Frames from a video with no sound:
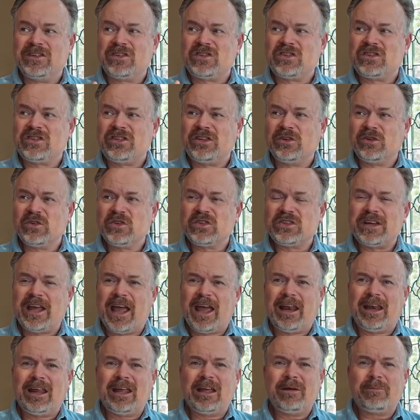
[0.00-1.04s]
is still
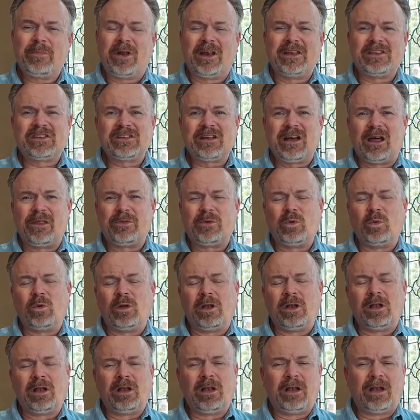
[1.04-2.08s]
standing, but it's gone through a
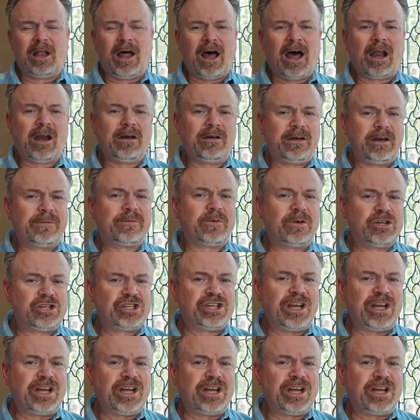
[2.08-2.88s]
lot of different